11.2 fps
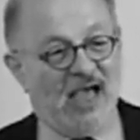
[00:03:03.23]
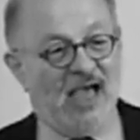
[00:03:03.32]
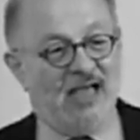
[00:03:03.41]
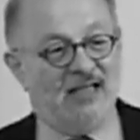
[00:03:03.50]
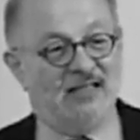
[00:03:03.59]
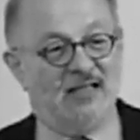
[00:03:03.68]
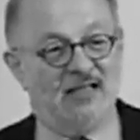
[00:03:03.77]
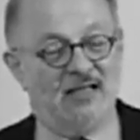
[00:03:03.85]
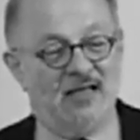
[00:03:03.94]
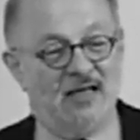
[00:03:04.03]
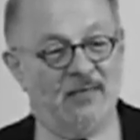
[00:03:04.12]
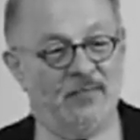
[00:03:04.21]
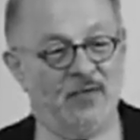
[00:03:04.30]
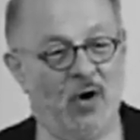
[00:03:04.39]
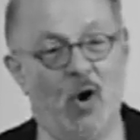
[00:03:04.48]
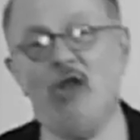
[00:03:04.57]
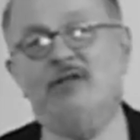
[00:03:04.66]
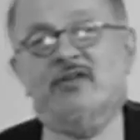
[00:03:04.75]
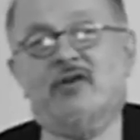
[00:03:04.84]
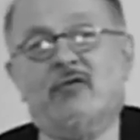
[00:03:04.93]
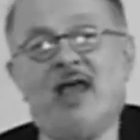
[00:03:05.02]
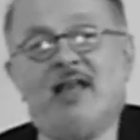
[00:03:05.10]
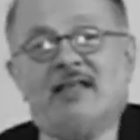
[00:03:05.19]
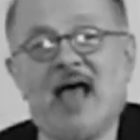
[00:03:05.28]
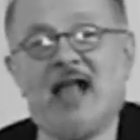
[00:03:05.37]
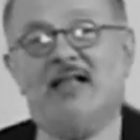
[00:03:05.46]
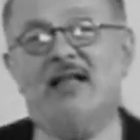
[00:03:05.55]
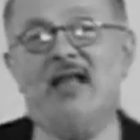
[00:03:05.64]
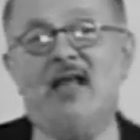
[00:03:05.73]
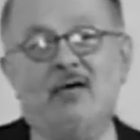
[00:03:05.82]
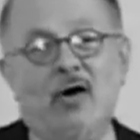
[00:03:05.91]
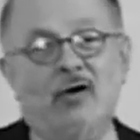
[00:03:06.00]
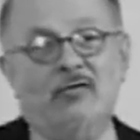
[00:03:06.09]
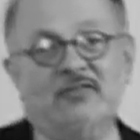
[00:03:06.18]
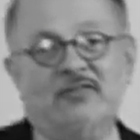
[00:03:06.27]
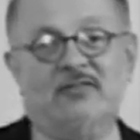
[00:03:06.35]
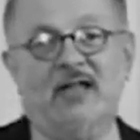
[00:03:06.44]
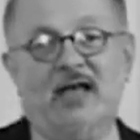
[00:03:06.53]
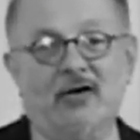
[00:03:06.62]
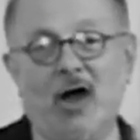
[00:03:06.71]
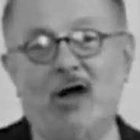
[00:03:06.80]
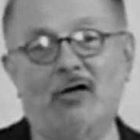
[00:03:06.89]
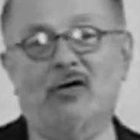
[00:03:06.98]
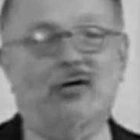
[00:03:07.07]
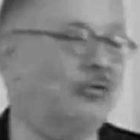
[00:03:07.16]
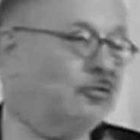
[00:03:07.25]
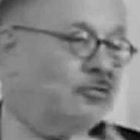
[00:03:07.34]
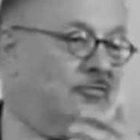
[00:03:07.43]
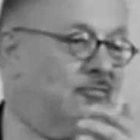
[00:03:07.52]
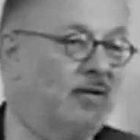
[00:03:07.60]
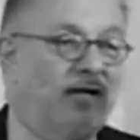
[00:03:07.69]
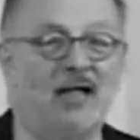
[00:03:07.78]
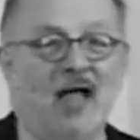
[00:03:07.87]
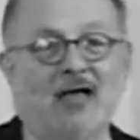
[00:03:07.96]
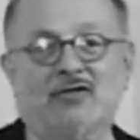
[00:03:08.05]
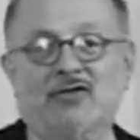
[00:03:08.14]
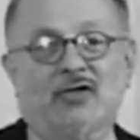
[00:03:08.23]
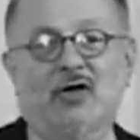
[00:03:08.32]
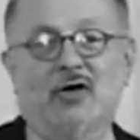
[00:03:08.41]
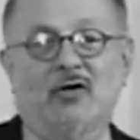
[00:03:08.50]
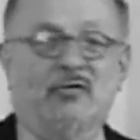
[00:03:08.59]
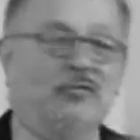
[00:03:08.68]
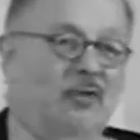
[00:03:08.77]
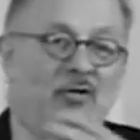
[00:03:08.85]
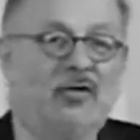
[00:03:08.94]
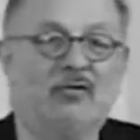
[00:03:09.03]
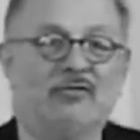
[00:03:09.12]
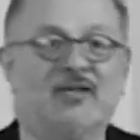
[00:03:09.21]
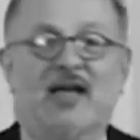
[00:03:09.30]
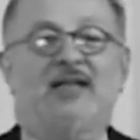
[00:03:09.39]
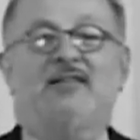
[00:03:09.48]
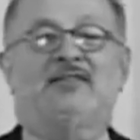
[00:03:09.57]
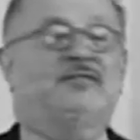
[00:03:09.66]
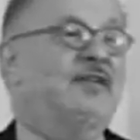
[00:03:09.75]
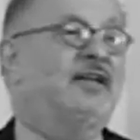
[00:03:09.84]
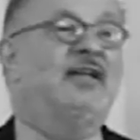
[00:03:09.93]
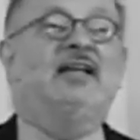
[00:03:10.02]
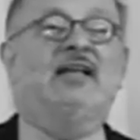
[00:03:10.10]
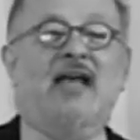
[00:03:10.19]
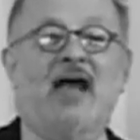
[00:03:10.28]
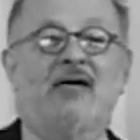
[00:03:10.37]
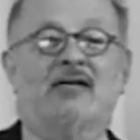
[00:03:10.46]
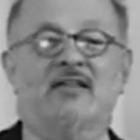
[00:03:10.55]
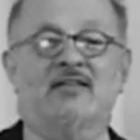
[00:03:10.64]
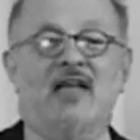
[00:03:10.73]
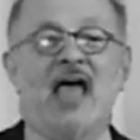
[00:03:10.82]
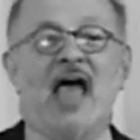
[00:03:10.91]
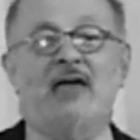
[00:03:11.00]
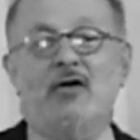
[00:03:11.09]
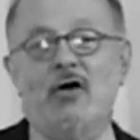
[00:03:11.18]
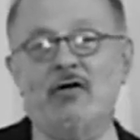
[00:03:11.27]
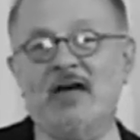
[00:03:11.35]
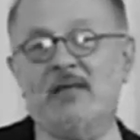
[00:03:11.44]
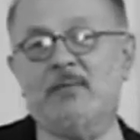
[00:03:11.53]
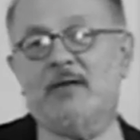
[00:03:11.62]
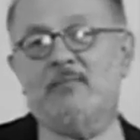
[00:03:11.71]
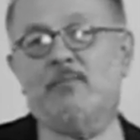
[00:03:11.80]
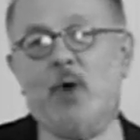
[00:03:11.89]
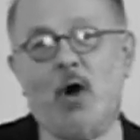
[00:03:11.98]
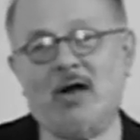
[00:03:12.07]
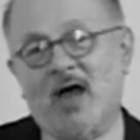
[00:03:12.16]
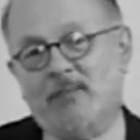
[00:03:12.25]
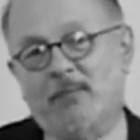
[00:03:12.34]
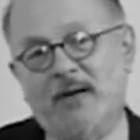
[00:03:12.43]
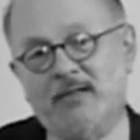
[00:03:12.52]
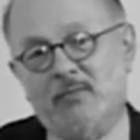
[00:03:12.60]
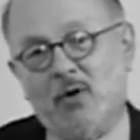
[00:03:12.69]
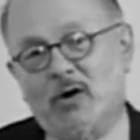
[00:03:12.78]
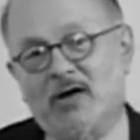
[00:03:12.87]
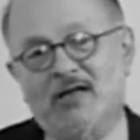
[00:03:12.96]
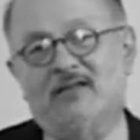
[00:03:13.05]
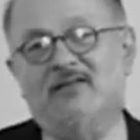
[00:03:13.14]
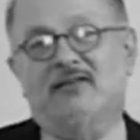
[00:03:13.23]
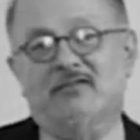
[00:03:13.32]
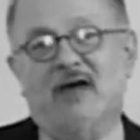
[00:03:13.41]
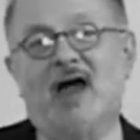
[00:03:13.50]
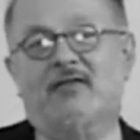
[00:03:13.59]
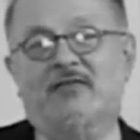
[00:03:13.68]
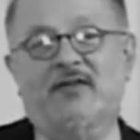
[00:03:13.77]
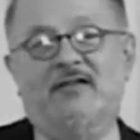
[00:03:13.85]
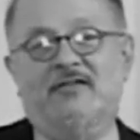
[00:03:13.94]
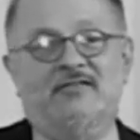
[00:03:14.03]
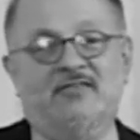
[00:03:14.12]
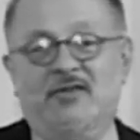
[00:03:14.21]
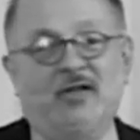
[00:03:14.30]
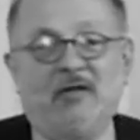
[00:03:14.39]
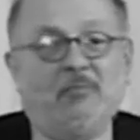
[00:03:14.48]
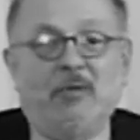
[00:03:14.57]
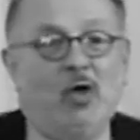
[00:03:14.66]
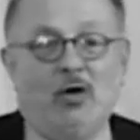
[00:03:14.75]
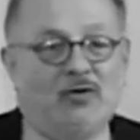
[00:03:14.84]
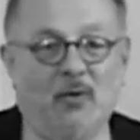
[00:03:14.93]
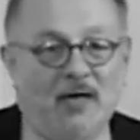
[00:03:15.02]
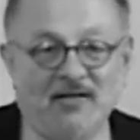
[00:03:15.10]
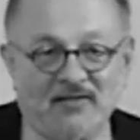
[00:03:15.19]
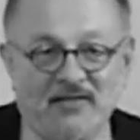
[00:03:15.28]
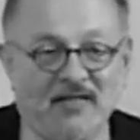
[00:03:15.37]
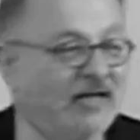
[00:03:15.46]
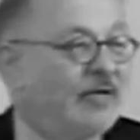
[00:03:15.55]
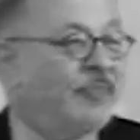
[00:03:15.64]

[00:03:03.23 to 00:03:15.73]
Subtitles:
And all of the great Italian heroes, Leonardo, Michelangelo, all those kinds of characters, had already been bought up by the Morgans and the Rockefellers, so they didn't belong to us.